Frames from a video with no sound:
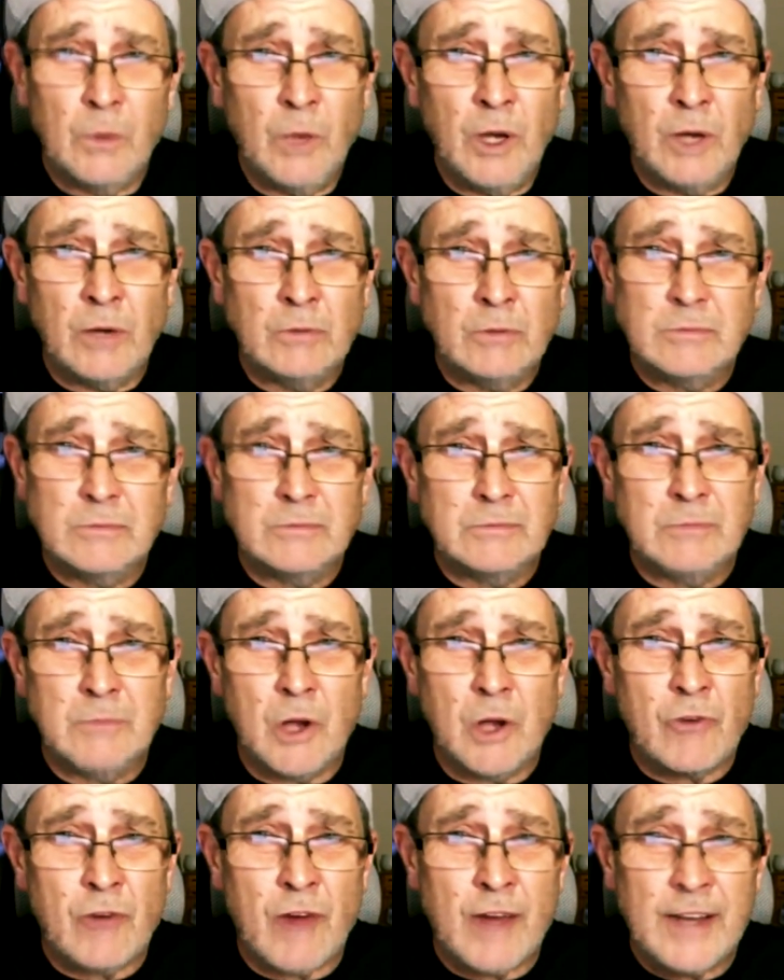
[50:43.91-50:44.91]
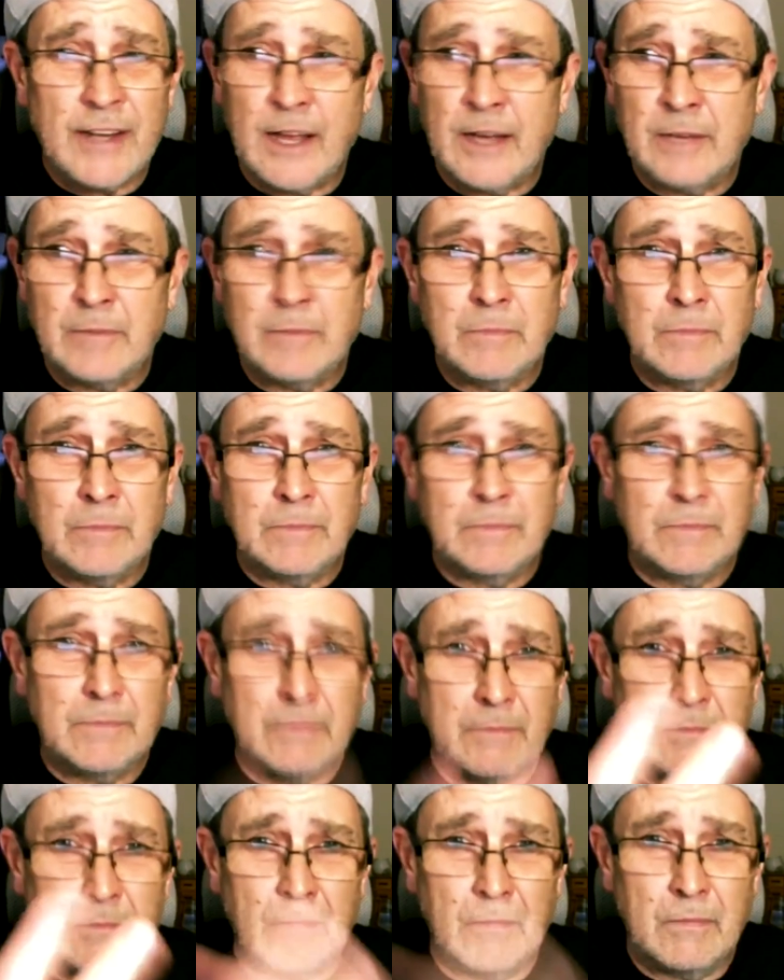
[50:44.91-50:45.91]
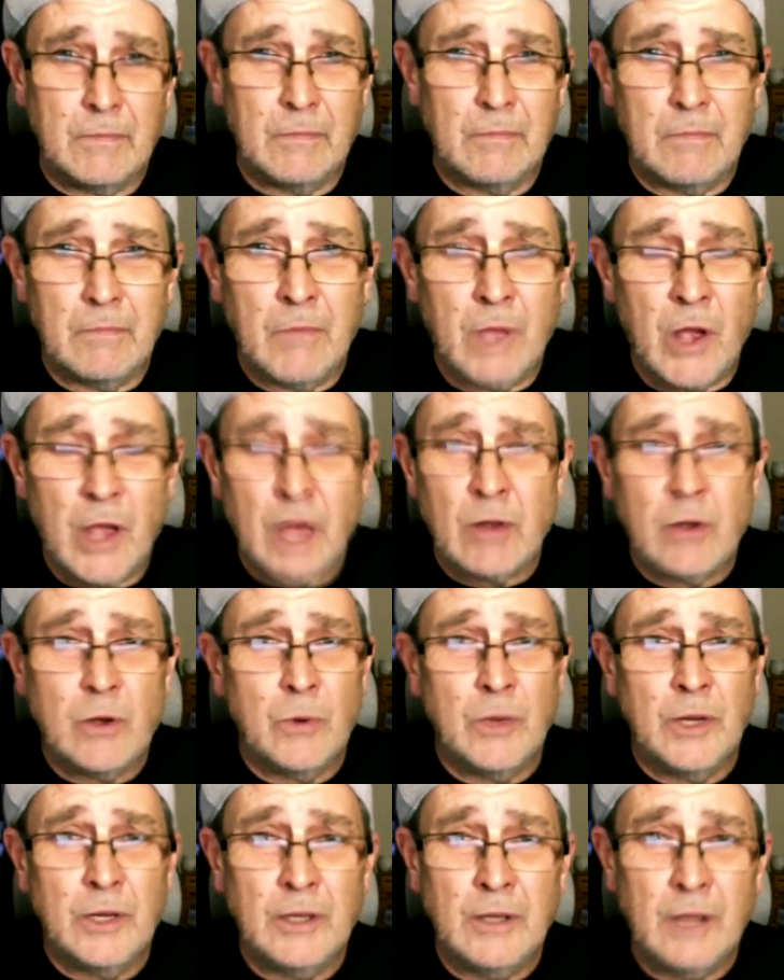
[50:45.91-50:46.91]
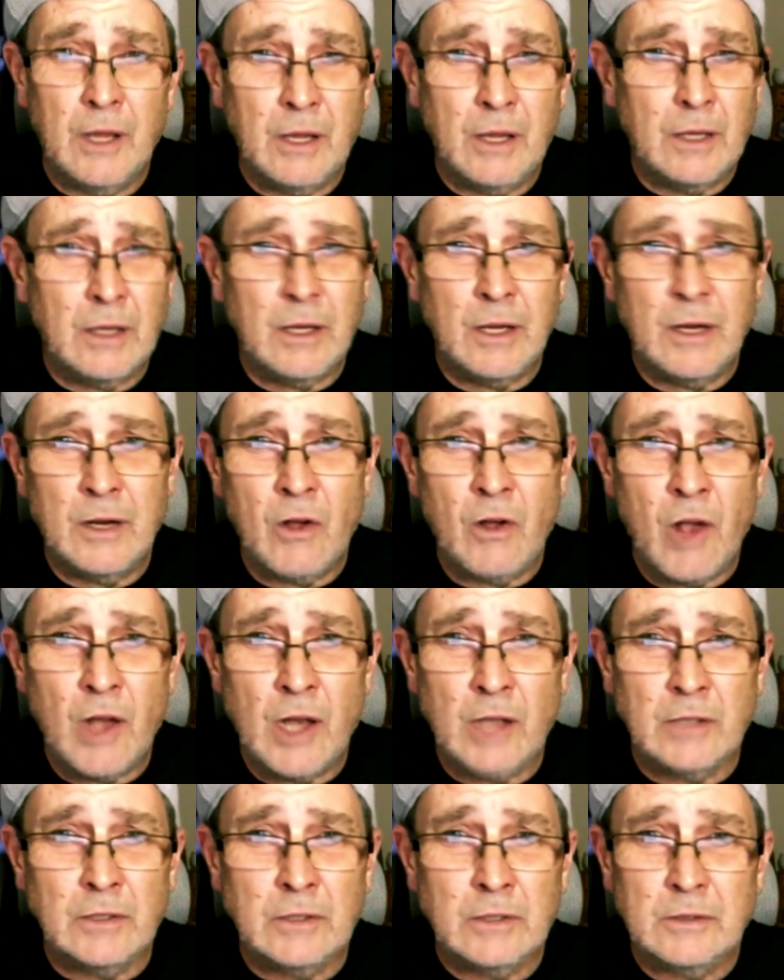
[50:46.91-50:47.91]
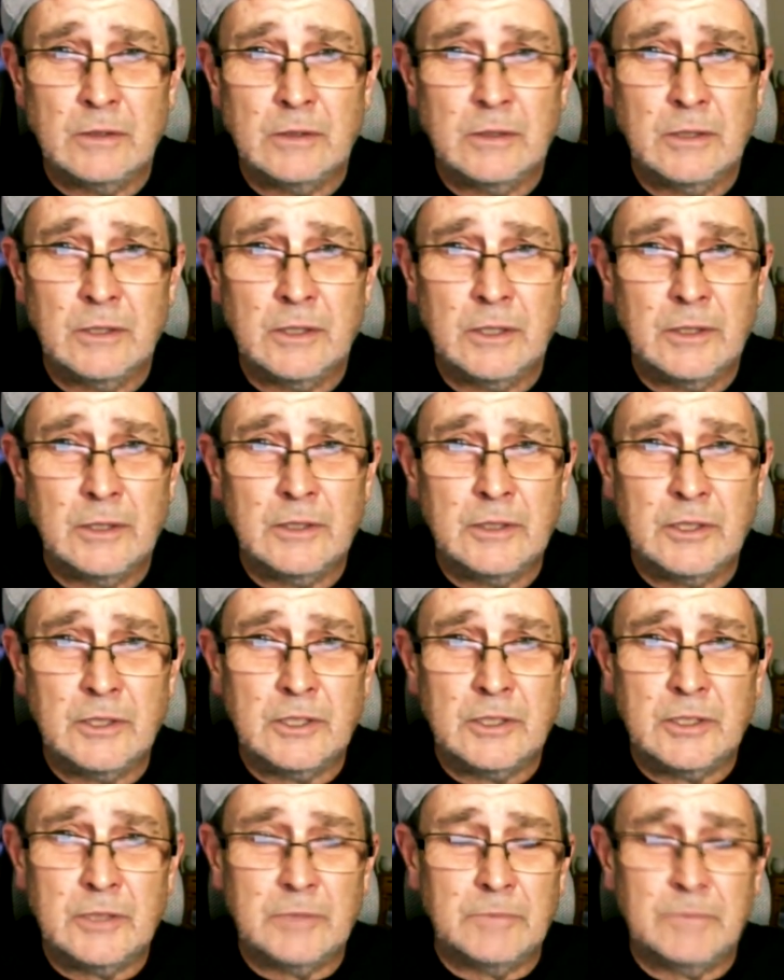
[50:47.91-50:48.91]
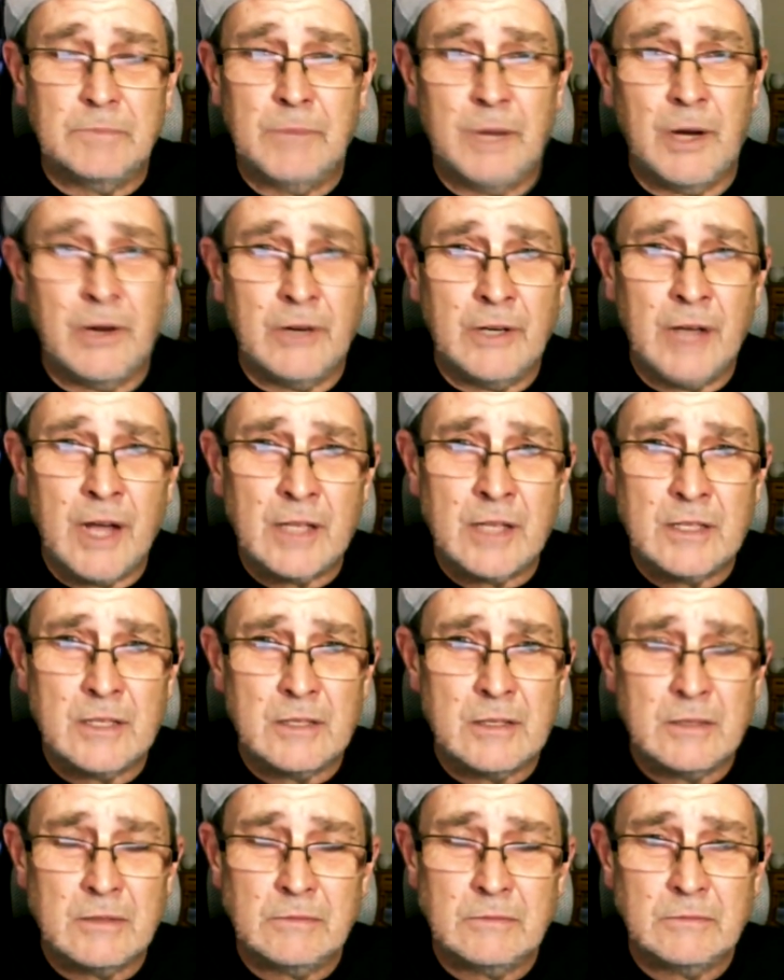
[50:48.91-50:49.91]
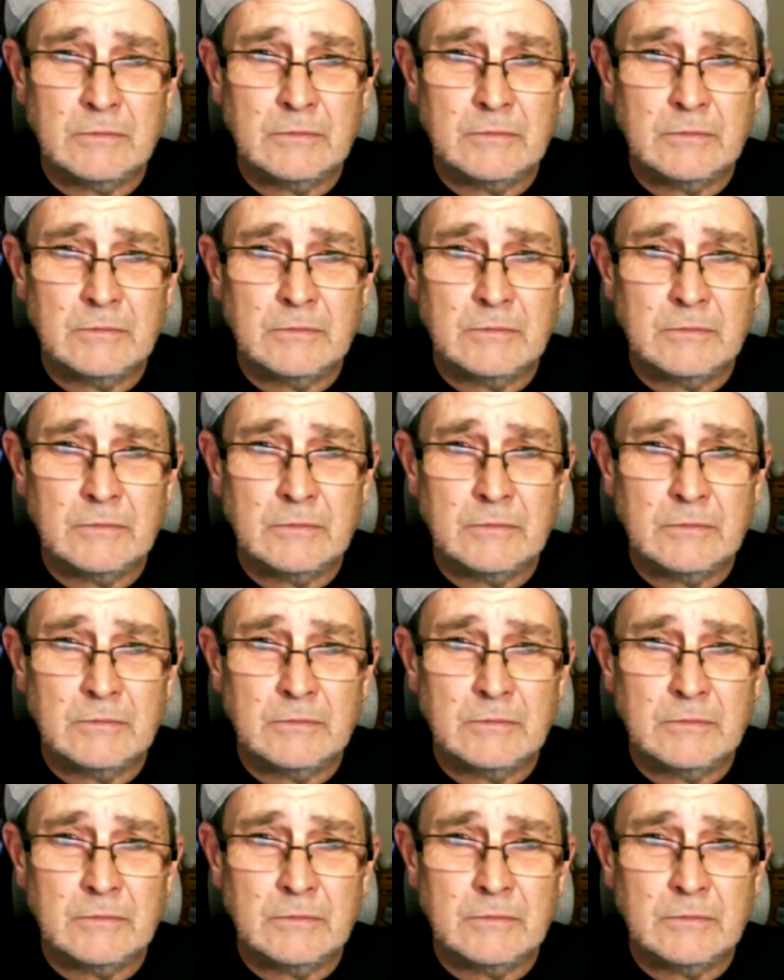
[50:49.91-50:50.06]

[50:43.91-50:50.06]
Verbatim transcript: Well, my granddad and my uncle in uh, in Ireland, just pair of nutters.